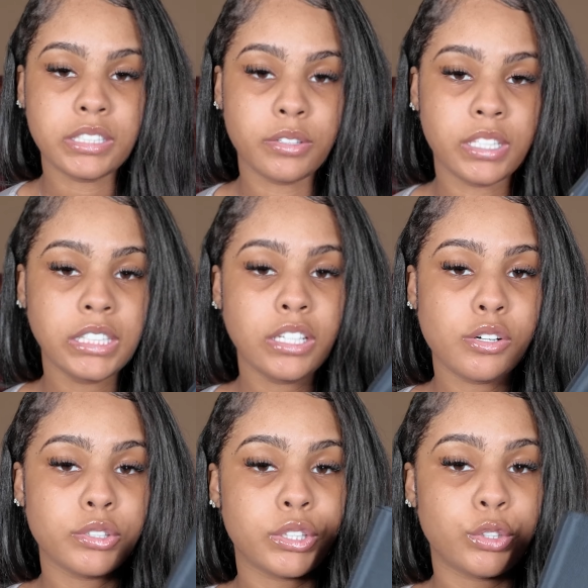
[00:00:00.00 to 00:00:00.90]
So this
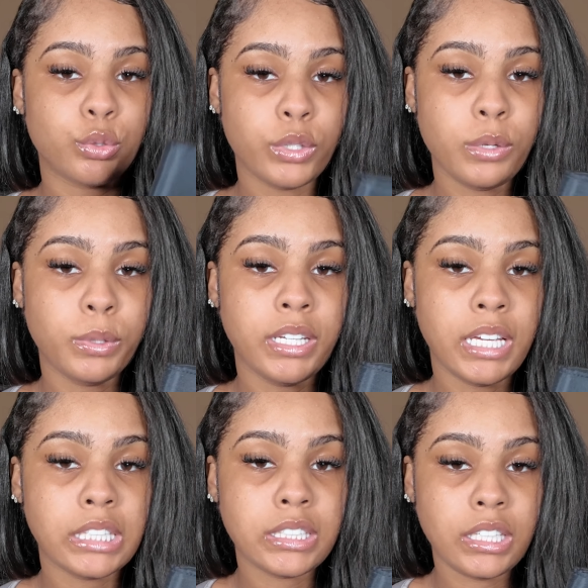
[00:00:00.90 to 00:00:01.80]
holds 21
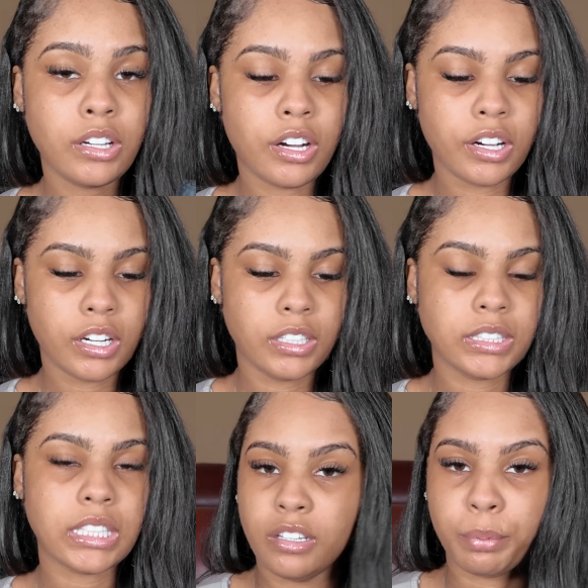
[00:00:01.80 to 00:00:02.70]
SD
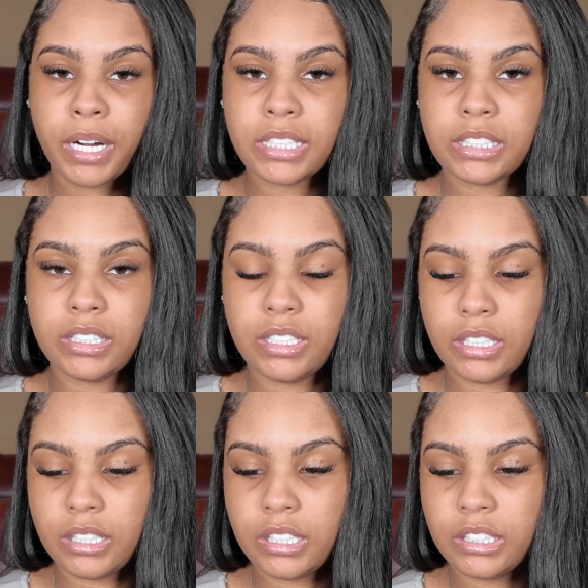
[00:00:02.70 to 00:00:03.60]
cards. The price
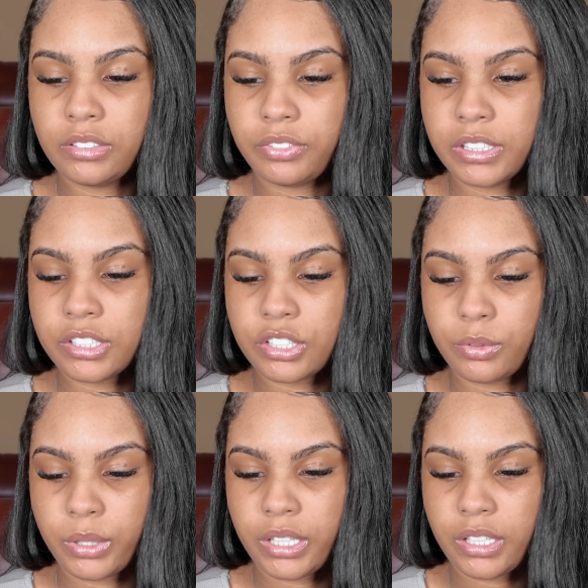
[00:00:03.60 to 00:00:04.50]
does
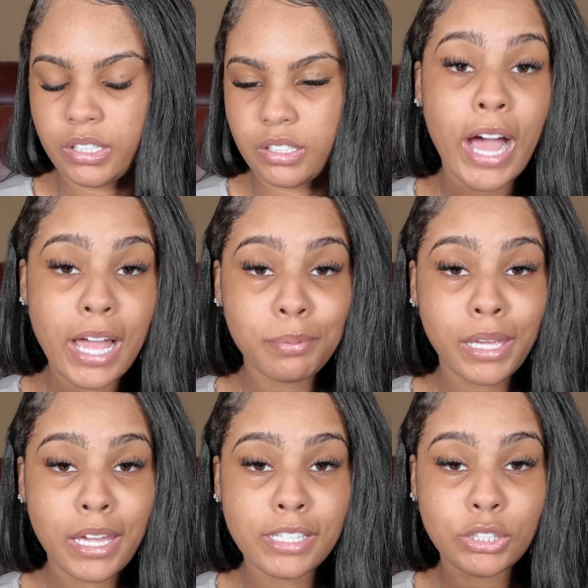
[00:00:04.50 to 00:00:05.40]
fluctuate. I
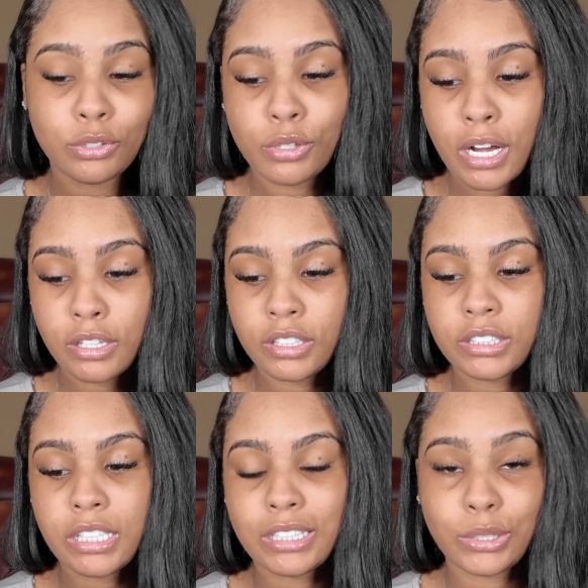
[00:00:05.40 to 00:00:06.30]
paid
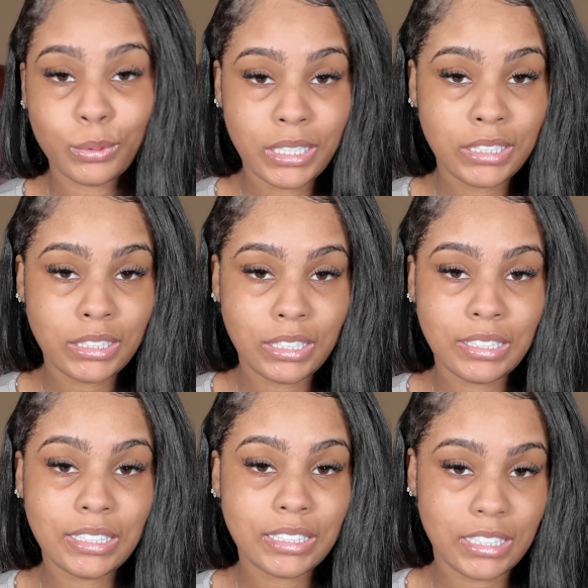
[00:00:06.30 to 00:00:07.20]

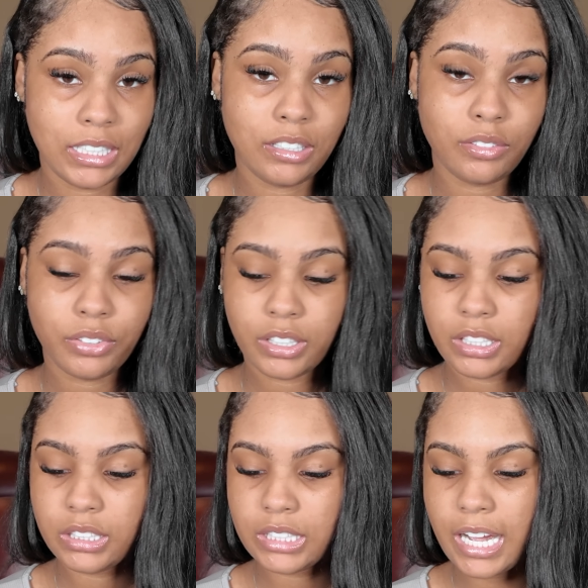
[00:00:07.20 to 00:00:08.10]
$2.26 for
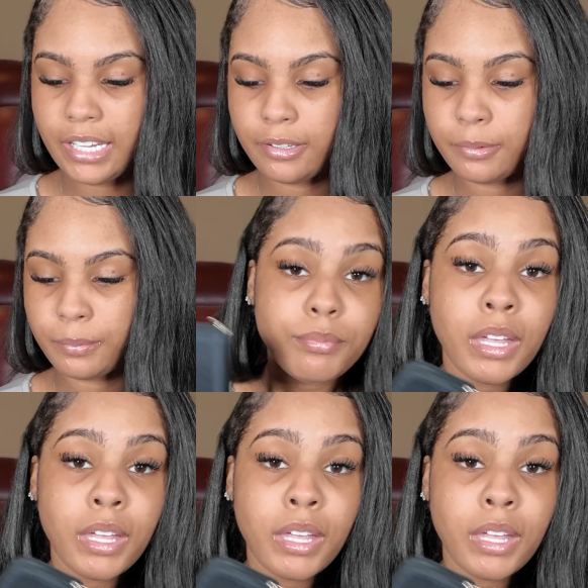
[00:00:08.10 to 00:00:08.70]
this item.